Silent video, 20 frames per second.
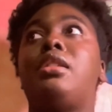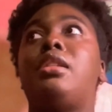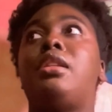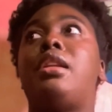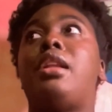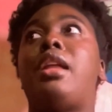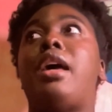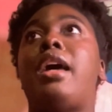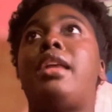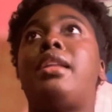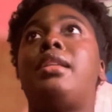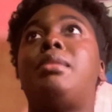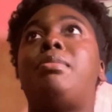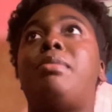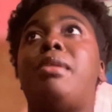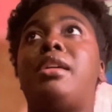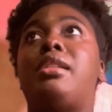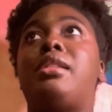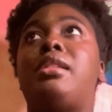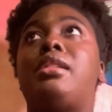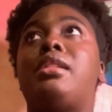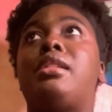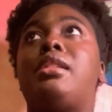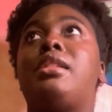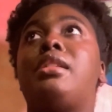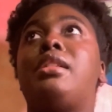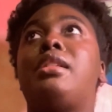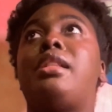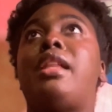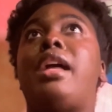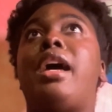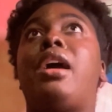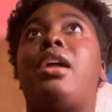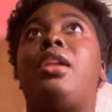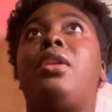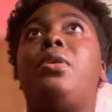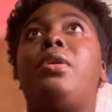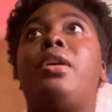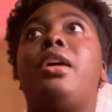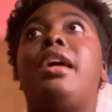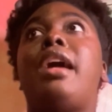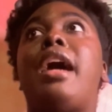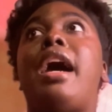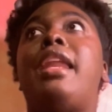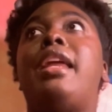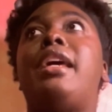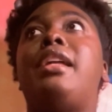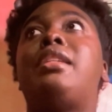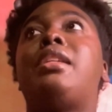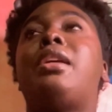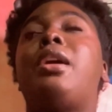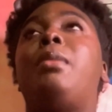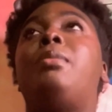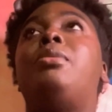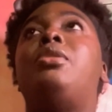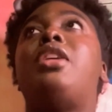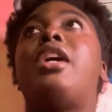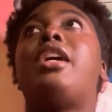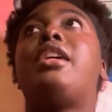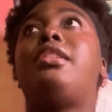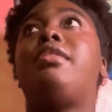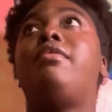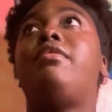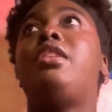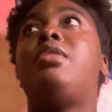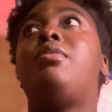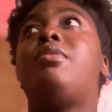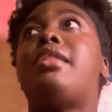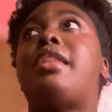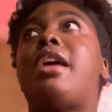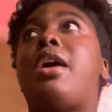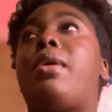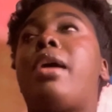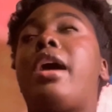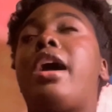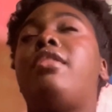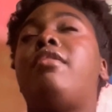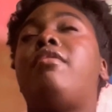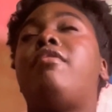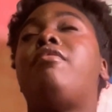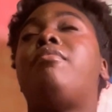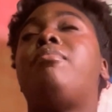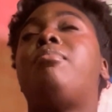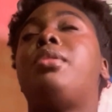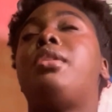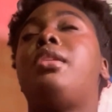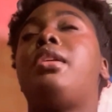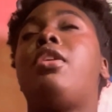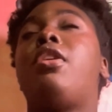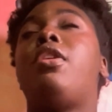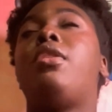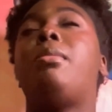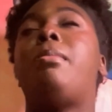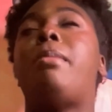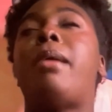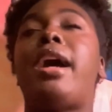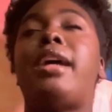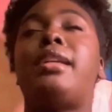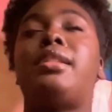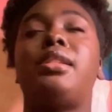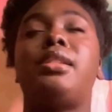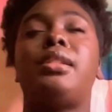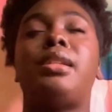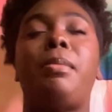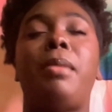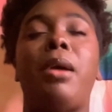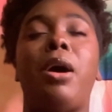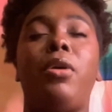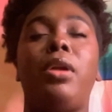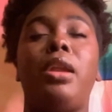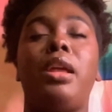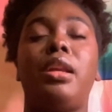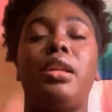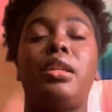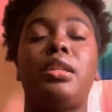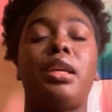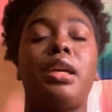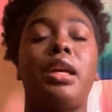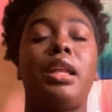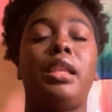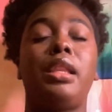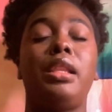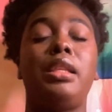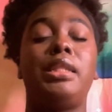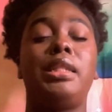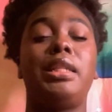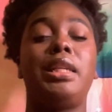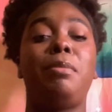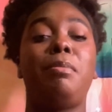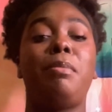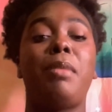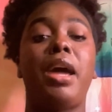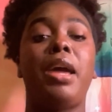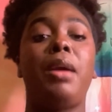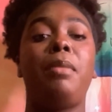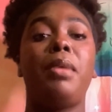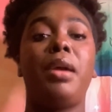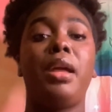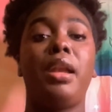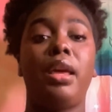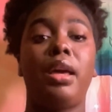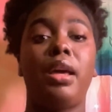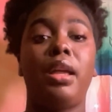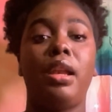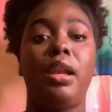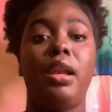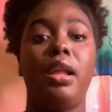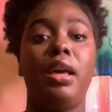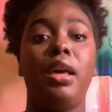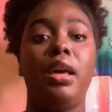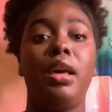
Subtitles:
at its best? Like looking at it objectively without kind of putting all the biases about it, at least in my opinion,